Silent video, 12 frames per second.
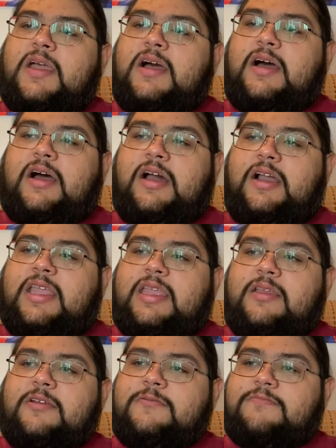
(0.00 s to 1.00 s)

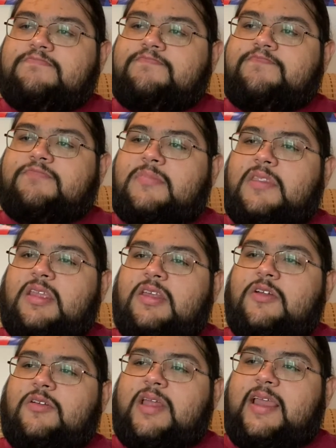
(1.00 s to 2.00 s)

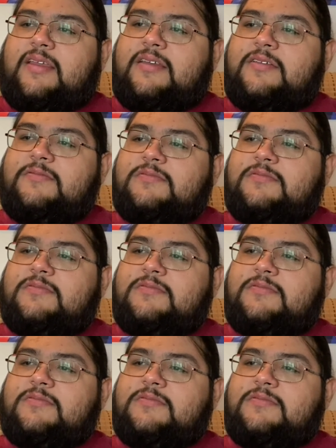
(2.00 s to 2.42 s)
know, like